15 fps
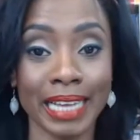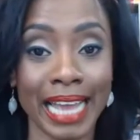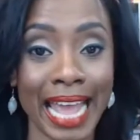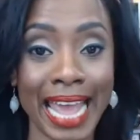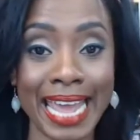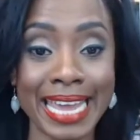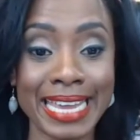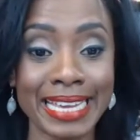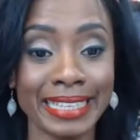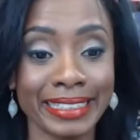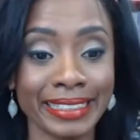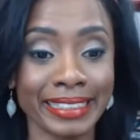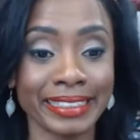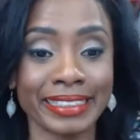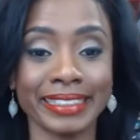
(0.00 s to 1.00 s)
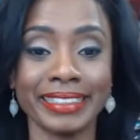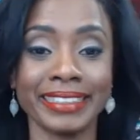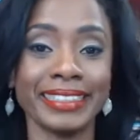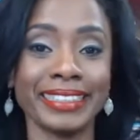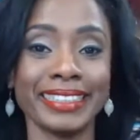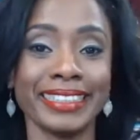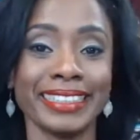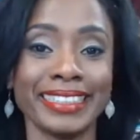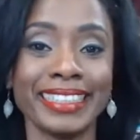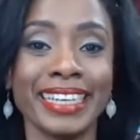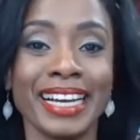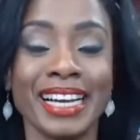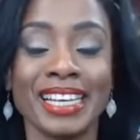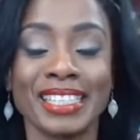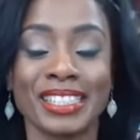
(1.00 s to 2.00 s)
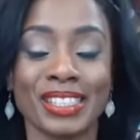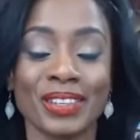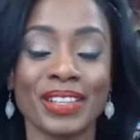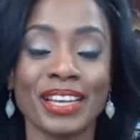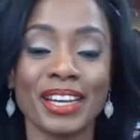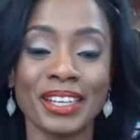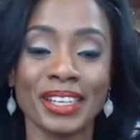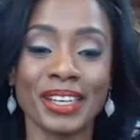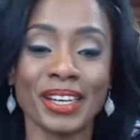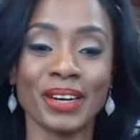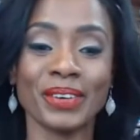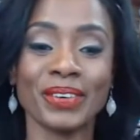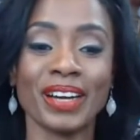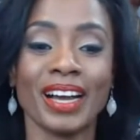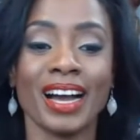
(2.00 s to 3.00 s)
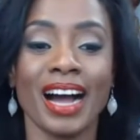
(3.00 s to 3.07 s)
hey, so there you go.